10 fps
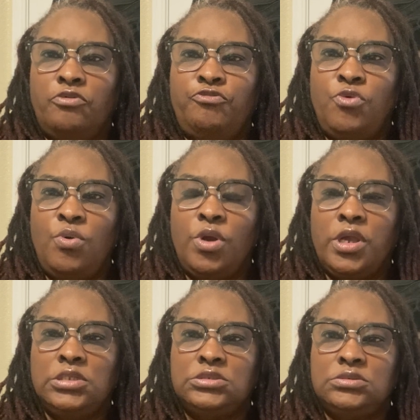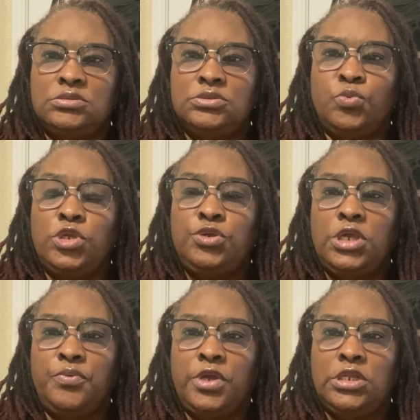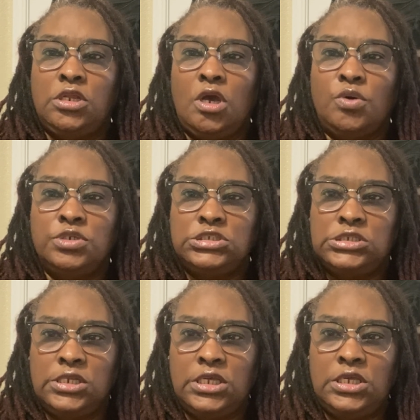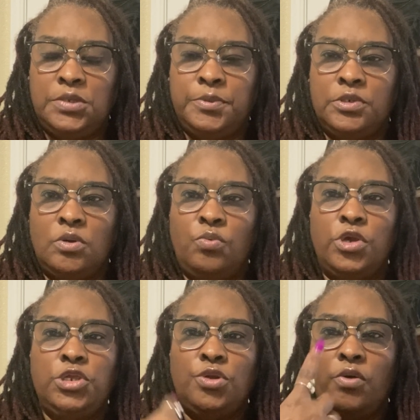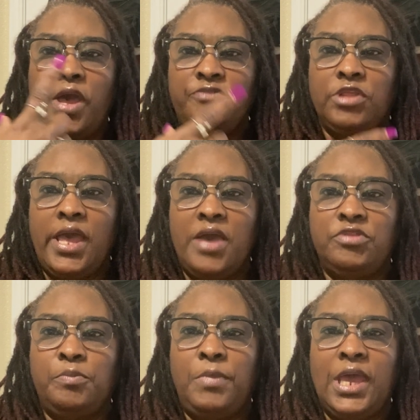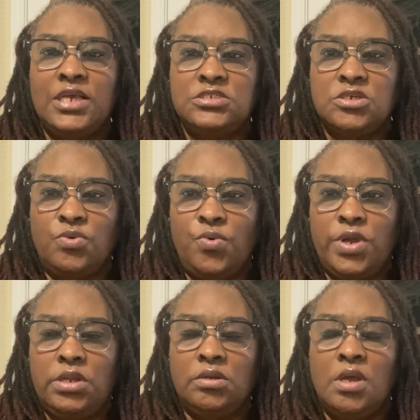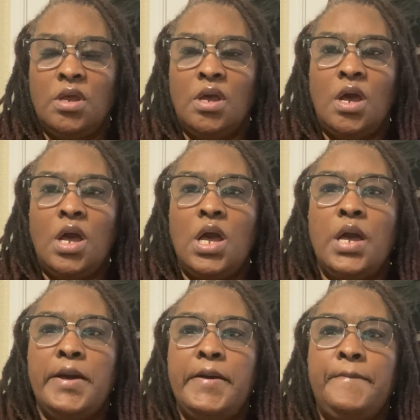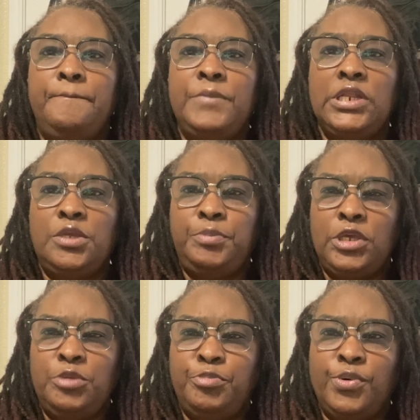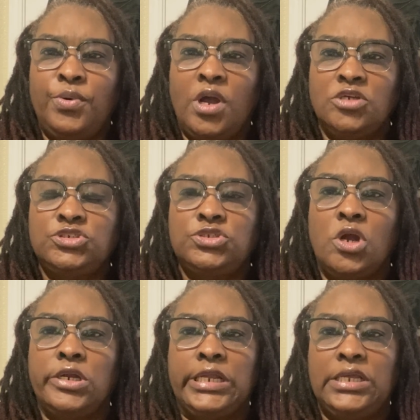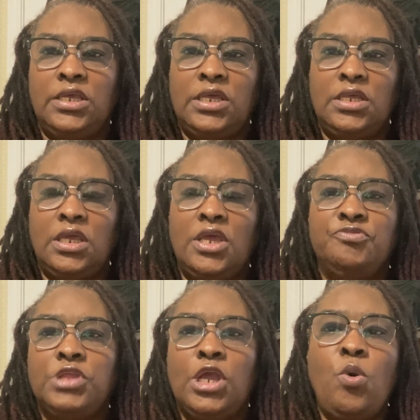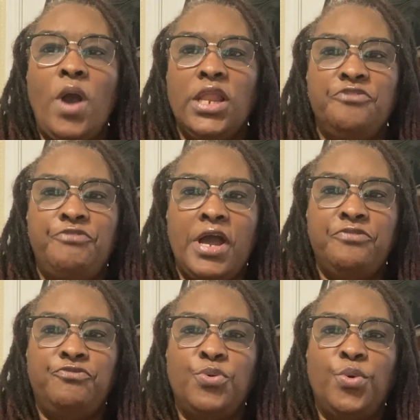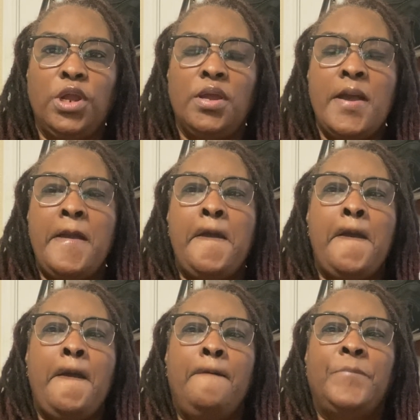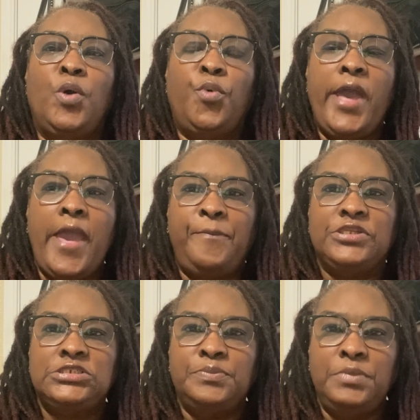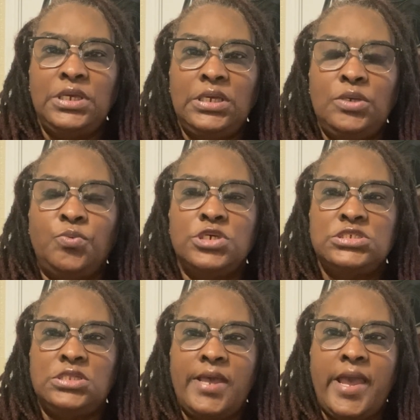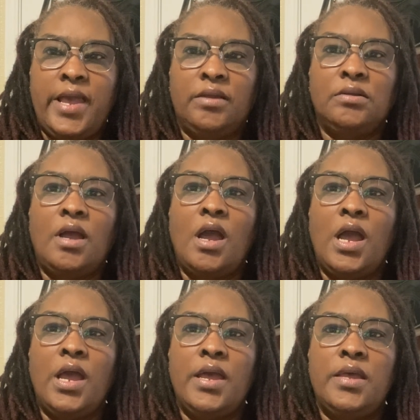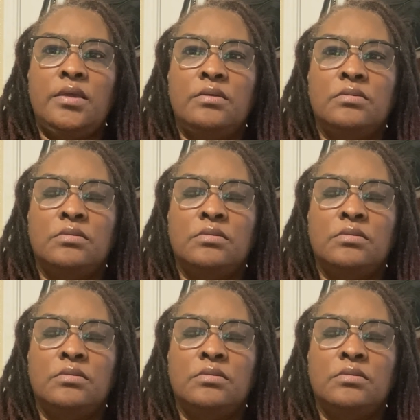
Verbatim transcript: for it when you get ready to go to sleep, where you don't have to have the mask on. Many people are starting to get it if they qualify for it. But what happened to me was that I